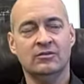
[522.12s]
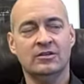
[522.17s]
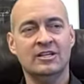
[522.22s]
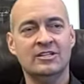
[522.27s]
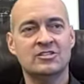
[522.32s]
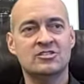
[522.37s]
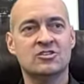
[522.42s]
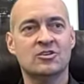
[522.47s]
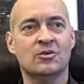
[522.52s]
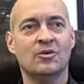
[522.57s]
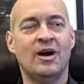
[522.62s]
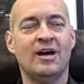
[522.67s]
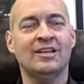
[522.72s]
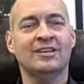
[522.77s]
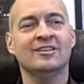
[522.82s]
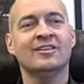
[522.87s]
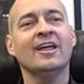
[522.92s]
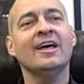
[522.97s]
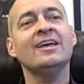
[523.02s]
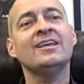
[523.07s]
and so I
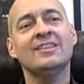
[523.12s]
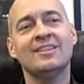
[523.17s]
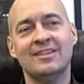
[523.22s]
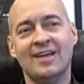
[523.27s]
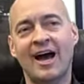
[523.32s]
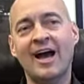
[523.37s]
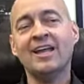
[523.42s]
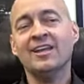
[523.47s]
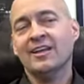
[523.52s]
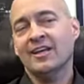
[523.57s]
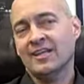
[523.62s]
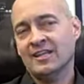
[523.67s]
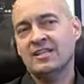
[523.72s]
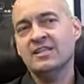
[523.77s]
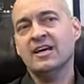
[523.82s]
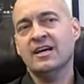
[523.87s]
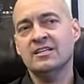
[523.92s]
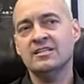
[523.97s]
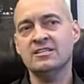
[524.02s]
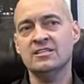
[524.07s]
like
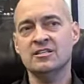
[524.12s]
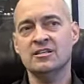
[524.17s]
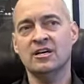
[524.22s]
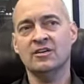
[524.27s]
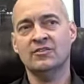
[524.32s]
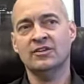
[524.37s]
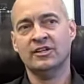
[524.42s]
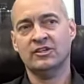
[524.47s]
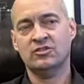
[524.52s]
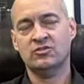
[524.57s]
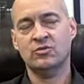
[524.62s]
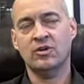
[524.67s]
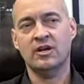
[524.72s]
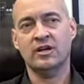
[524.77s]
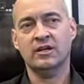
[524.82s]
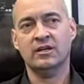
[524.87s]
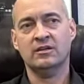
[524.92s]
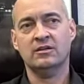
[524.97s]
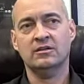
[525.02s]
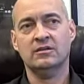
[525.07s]
the idea of
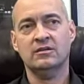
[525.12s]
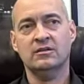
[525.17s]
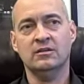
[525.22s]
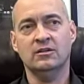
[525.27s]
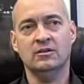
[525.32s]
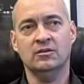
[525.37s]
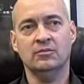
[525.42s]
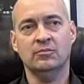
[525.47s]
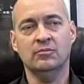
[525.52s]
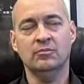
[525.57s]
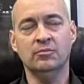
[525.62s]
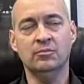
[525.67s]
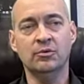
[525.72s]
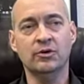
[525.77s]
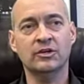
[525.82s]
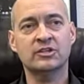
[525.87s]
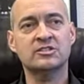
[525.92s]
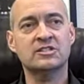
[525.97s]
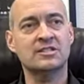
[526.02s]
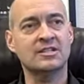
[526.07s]
electronic
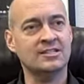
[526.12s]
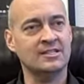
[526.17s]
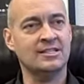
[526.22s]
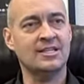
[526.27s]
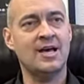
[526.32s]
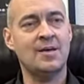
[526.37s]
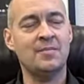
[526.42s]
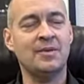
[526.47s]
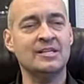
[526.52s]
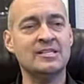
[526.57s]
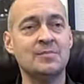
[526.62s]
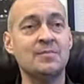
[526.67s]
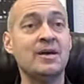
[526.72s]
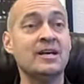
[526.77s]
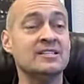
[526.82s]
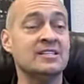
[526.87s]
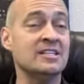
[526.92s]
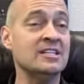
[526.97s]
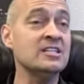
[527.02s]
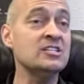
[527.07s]
books and things like that because it
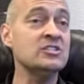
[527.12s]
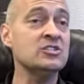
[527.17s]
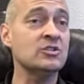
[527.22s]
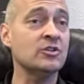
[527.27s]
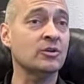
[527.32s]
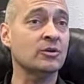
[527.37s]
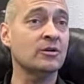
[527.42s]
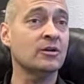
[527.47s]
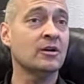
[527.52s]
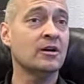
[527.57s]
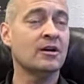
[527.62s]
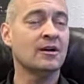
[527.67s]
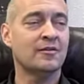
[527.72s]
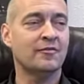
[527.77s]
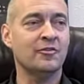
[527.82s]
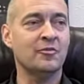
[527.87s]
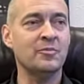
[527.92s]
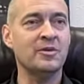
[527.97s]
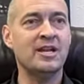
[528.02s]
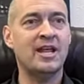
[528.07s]
makes it easier
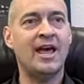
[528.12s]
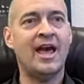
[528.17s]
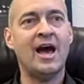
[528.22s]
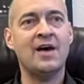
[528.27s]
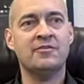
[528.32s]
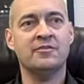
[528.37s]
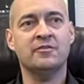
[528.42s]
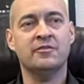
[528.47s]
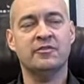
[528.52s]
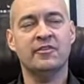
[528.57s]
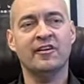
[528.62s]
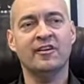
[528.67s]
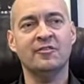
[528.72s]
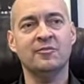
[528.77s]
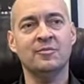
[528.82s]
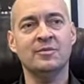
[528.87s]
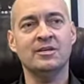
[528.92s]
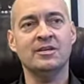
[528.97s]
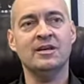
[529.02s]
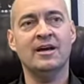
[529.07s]
for me to have in front
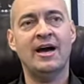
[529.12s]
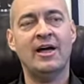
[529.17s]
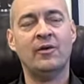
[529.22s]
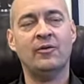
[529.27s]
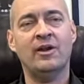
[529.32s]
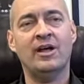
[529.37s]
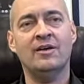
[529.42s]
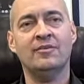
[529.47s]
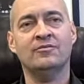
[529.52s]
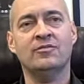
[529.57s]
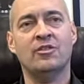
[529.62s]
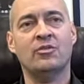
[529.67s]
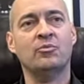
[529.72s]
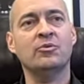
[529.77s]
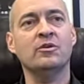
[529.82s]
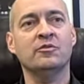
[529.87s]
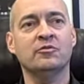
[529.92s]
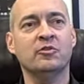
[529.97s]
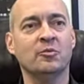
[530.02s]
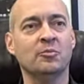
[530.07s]
of me. I don't have the
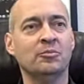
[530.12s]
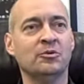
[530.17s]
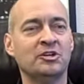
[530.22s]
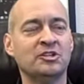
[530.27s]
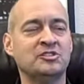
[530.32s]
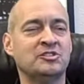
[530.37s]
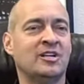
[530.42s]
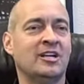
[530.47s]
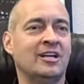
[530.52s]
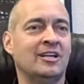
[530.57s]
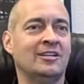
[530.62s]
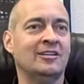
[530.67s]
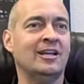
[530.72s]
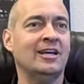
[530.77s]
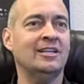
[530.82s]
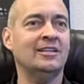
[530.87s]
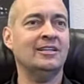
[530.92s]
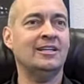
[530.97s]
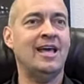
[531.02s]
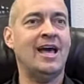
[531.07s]
3 or 4 books that I could
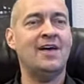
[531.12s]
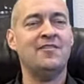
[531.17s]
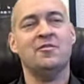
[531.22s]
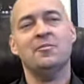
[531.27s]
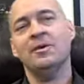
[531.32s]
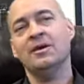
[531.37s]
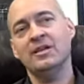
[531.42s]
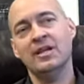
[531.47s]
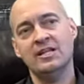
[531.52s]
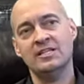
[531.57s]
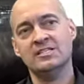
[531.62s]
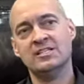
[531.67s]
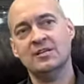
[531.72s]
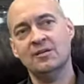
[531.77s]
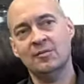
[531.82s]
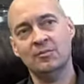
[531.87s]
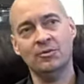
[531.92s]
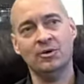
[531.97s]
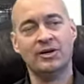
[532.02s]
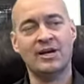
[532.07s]
likely have on my
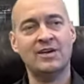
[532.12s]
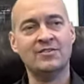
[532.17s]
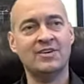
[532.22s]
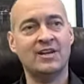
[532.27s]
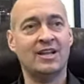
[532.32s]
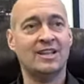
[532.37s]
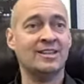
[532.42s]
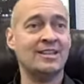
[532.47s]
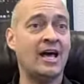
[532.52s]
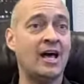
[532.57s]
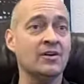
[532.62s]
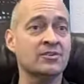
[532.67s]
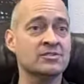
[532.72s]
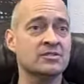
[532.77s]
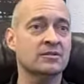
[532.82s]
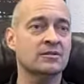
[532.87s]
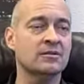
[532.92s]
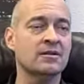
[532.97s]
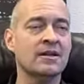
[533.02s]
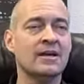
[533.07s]
nightstand book. I've got
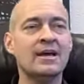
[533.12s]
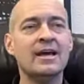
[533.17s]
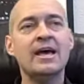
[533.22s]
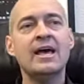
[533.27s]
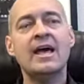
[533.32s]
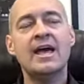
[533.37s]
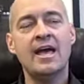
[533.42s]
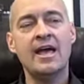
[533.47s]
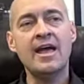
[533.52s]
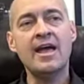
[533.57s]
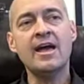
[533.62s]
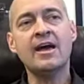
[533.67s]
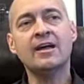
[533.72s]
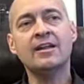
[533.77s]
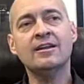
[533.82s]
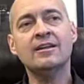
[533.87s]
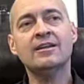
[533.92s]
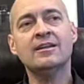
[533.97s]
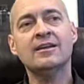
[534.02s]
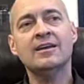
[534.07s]
1,000,
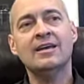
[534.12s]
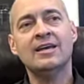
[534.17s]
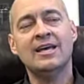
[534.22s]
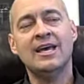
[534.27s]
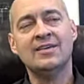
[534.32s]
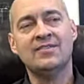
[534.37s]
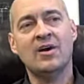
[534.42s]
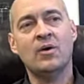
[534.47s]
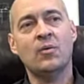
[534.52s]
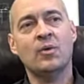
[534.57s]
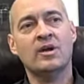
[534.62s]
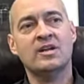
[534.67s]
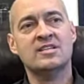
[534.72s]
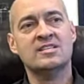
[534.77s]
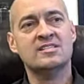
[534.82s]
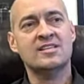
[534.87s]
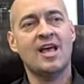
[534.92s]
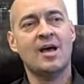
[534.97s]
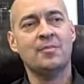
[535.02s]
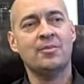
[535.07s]
and if I want to
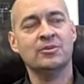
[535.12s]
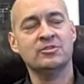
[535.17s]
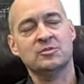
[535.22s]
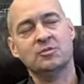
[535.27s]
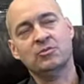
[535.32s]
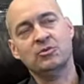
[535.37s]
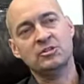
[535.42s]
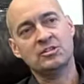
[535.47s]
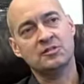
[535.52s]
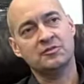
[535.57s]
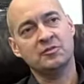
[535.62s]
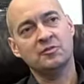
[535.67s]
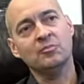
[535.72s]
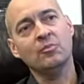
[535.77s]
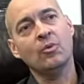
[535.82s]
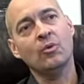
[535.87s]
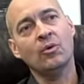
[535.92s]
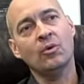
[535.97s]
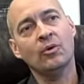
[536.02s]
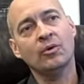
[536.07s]
sample some Christopher
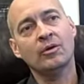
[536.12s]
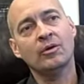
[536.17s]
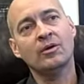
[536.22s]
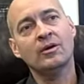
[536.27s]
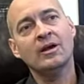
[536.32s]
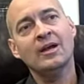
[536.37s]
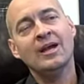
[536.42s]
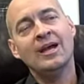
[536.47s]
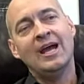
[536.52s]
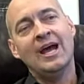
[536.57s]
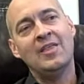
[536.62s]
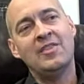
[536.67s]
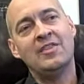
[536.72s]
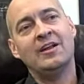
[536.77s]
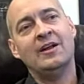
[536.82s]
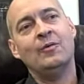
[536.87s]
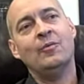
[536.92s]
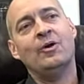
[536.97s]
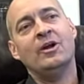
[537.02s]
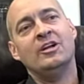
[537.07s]
Moore, and
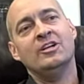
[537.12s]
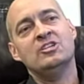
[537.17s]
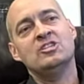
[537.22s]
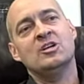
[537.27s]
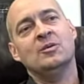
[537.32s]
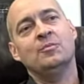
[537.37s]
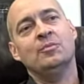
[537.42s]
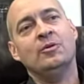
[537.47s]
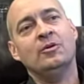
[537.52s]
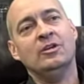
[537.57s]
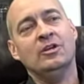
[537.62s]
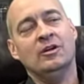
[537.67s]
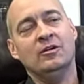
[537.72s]
then I want to jump